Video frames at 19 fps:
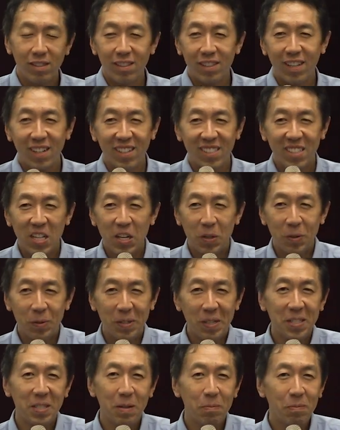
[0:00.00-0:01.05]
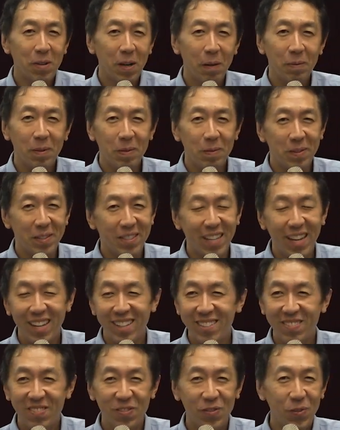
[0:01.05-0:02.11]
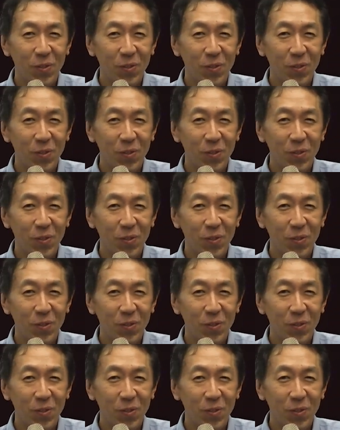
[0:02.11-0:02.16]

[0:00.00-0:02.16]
Yeah, no, there's some problems that